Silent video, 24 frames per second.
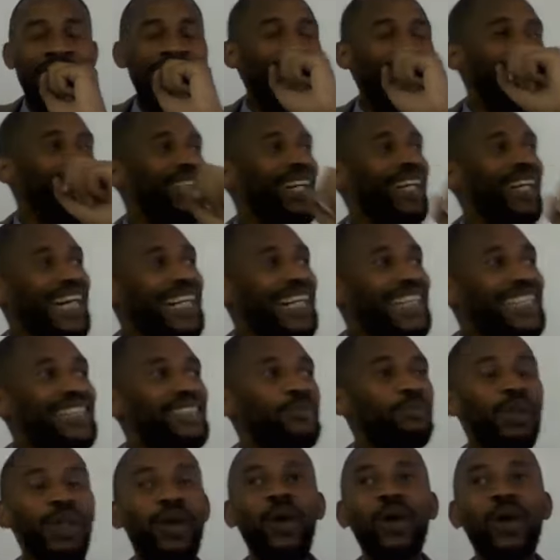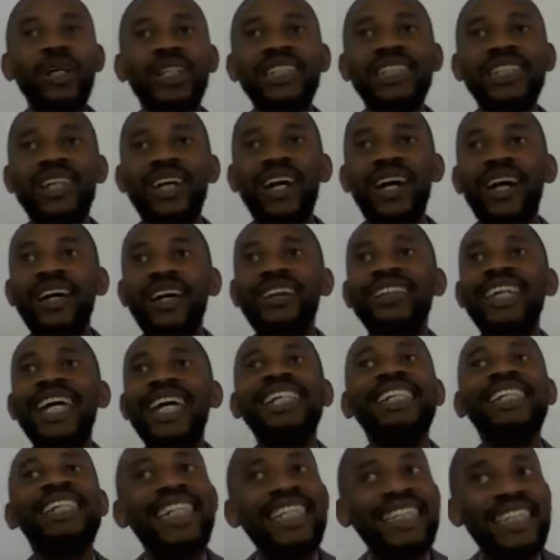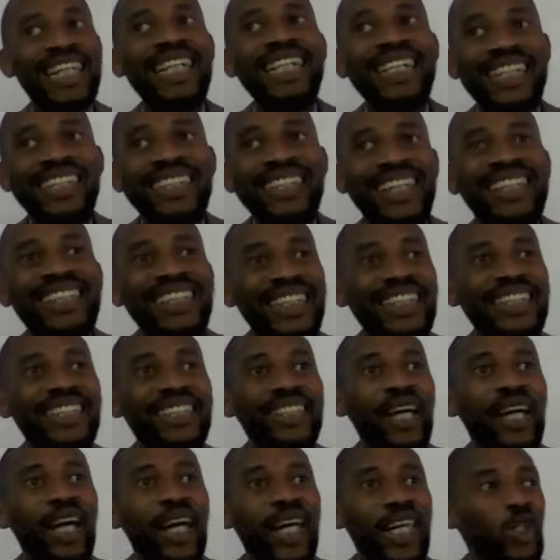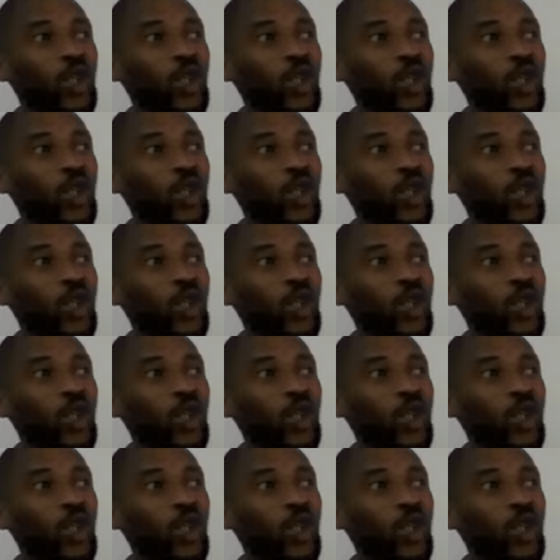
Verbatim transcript: And Christ, because there's 613,